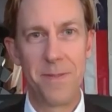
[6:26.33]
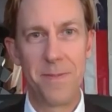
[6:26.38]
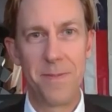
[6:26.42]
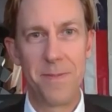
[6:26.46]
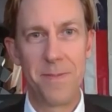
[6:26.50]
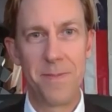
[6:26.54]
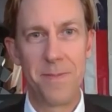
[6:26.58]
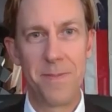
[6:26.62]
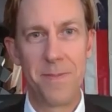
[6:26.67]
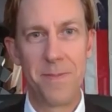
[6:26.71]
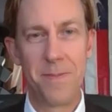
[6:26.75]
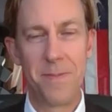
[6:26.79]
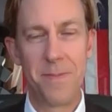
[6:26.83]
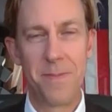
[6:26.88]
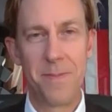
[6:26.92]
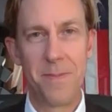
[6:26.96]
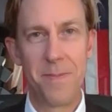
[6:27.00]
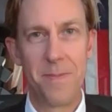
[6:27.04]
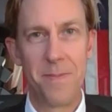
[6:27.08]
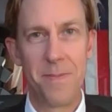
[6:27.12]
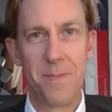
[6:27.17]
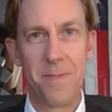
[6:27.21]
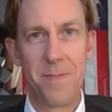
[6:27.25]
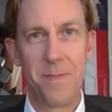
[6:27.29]

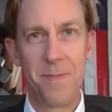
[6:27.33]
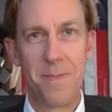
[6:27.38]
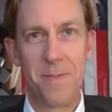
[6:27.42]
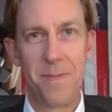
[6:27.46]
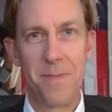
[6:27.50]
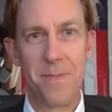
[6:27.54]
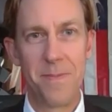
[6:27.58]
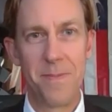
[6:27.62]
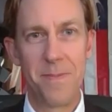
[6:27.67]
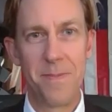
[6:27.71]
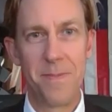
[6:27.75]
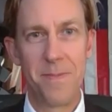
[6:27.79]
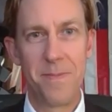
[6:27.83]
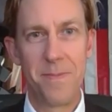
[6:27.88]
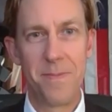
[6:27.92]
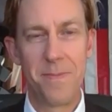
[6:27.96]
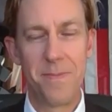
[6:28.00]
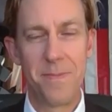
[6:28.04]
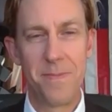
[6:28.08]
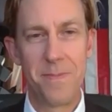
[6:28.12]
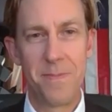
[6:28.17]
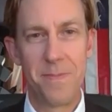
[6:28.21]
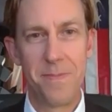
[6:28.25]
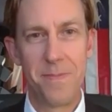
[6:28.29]

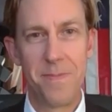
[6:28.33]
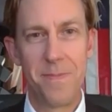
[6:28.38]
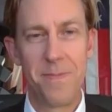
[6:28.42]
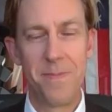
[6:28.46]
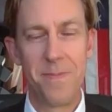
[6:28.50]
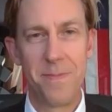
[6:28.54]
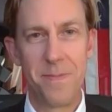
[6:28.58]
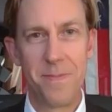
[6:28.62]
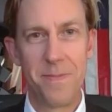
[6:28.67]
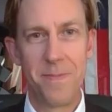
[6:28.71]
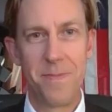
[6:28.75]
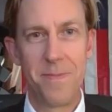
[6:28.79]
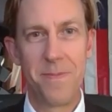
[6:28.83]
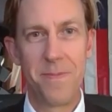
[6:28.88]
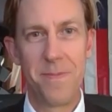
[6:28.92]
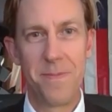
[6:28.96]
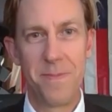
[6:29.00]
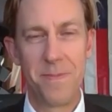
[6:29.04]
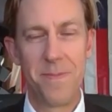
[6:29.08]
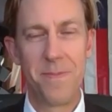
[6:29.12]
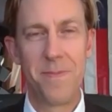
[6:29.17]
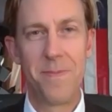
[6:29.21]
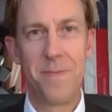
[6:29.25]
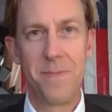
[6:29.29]

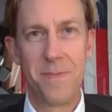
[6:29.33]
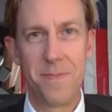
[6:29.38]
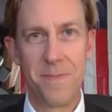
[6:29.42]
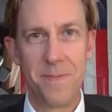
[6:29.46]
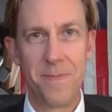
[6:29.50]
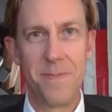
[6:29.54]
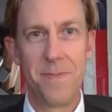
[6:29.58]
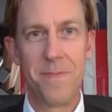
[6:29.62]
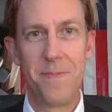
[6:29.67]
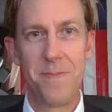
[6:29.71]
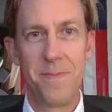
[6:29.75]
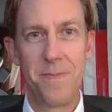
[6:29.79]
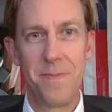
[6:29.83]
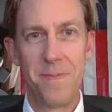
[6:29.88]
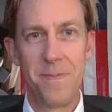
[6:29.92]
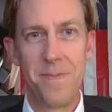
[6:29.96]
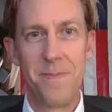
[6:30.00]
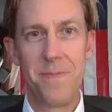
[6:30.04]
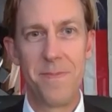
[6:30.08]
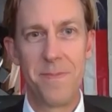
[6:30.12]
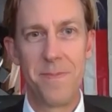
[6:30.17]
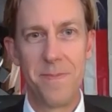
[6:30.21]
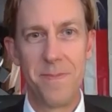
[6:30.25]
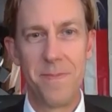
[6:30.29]

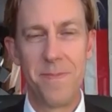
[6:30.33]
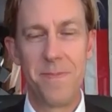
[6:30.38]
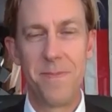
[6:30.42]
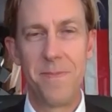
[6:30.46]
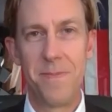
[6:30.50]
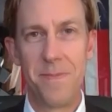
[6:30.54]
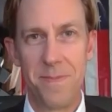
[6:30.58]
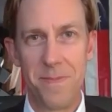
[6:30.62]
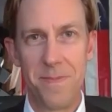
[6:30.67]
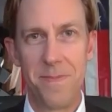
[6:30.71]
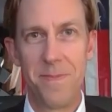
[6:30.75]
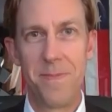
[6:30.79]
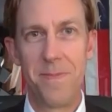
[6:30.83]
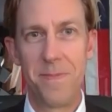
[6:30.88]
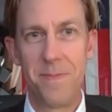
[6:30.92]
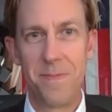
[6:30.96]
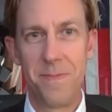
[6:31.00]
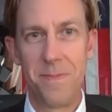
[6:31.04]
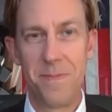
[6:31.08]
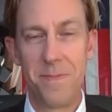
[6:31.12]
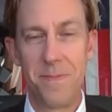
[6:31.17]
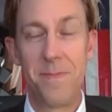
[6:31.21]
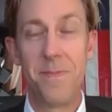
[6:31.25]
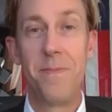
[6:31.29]

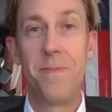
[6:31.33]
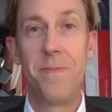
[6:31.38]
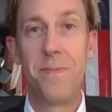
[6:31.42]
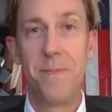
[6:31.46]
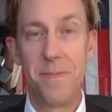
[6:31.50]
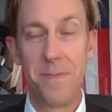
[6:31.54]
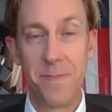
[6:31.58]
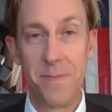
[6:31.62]
[no speech]